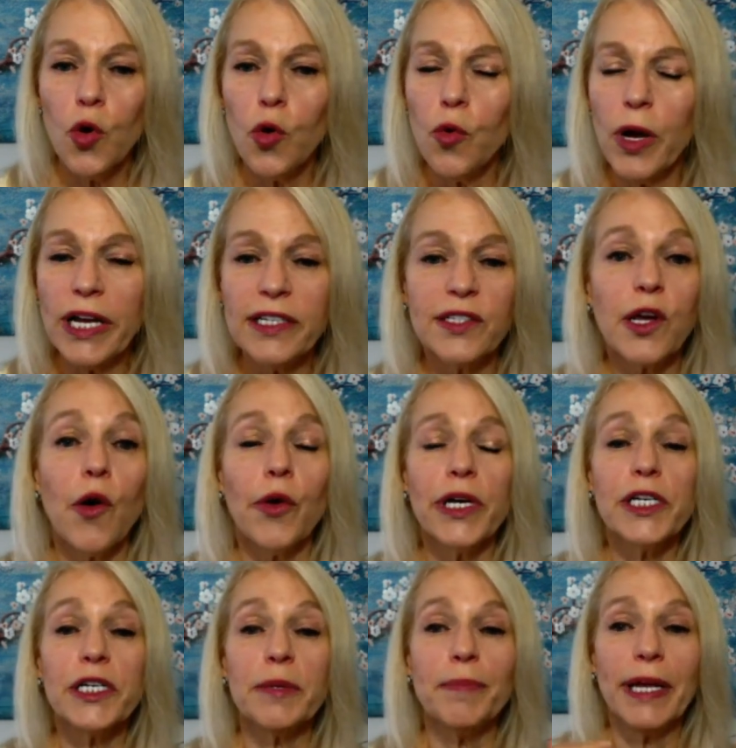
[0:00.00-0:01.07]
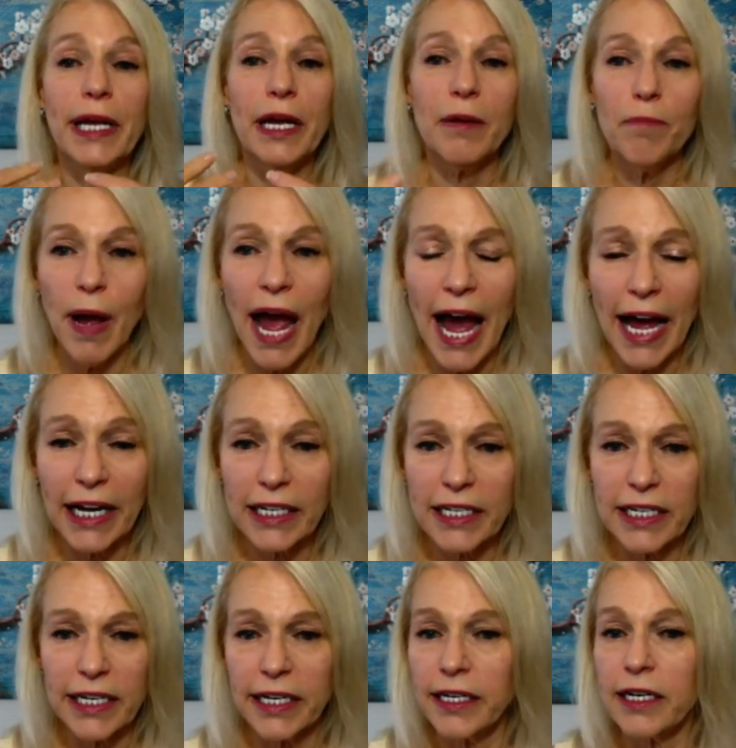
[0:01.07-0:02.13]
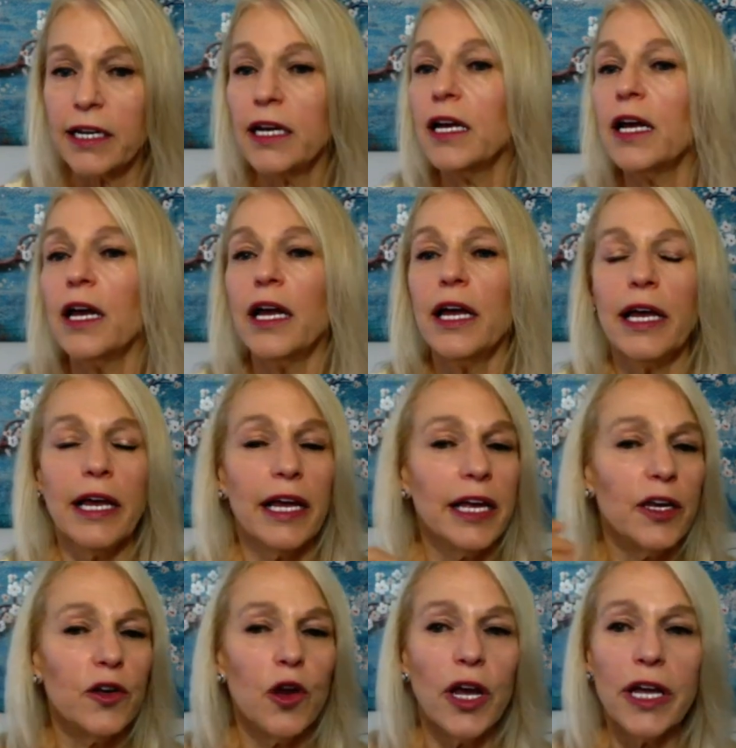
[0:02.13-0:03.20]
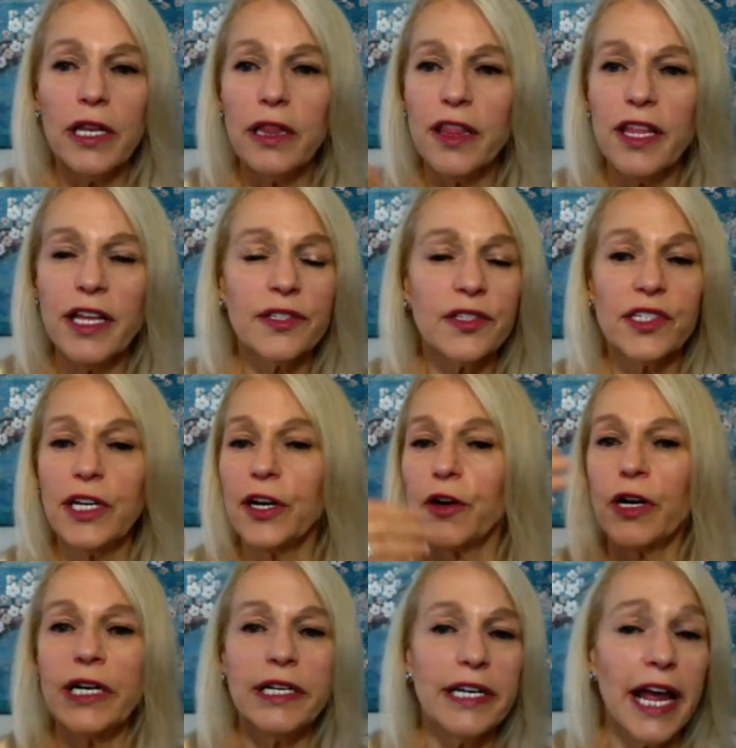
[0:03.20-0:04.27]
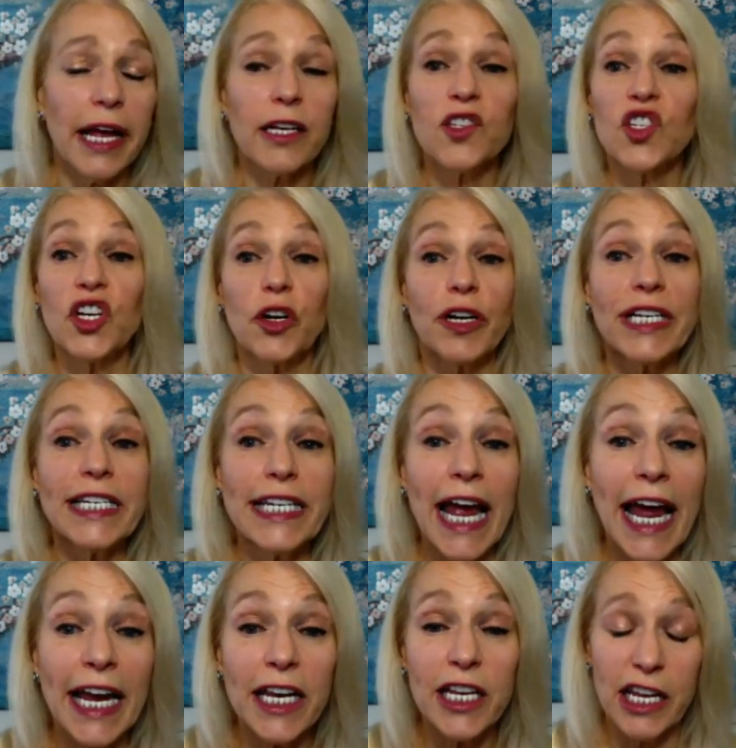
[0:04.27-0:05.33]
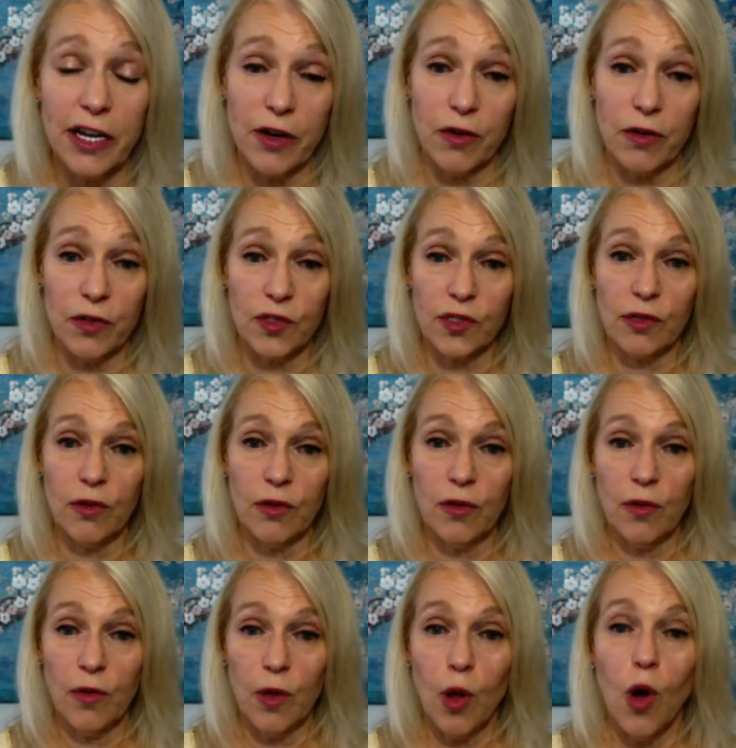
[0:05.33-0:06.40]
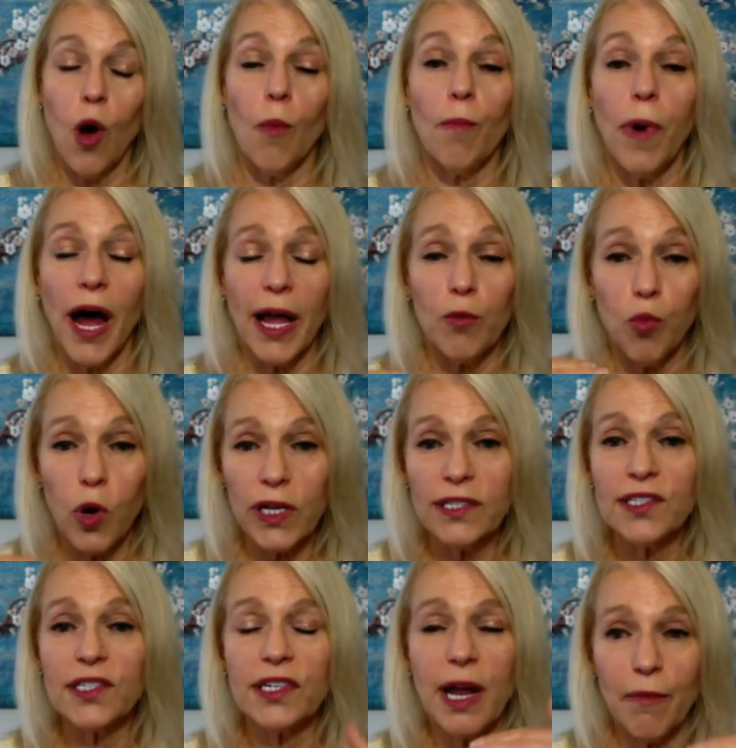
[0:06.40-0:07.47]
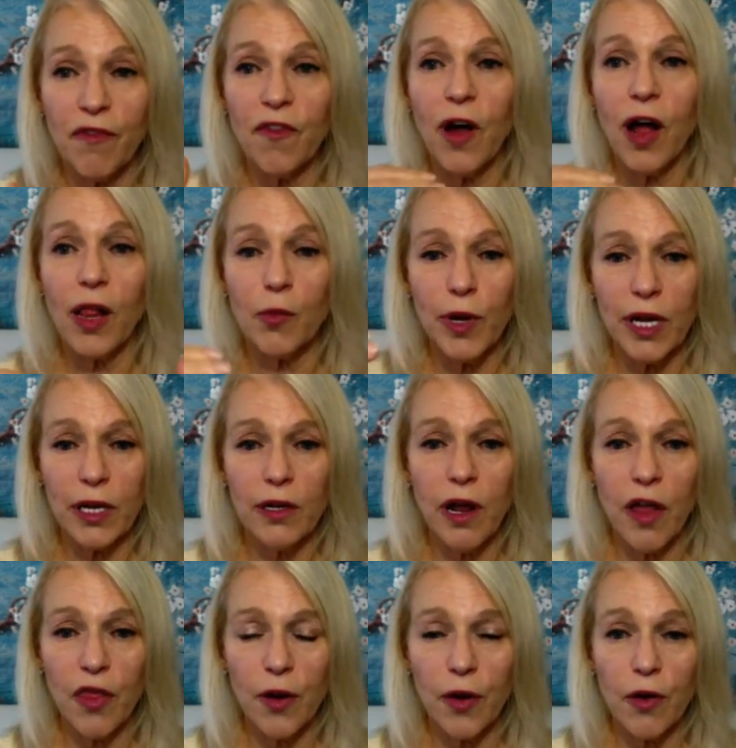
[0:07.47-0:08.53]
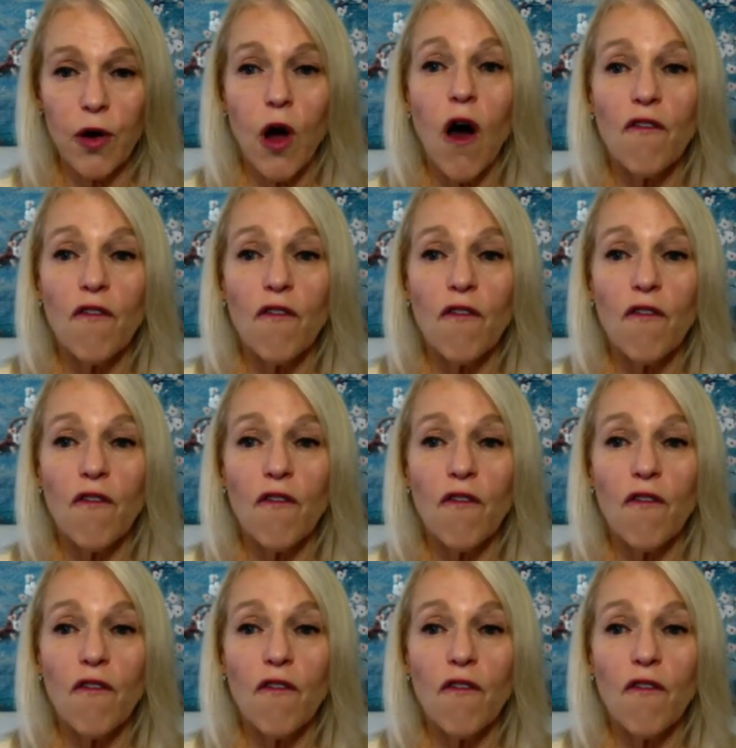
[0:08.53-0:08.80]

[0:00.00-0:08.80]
who is going to be impacted in in this year, in next year, in 10 years by one step following another.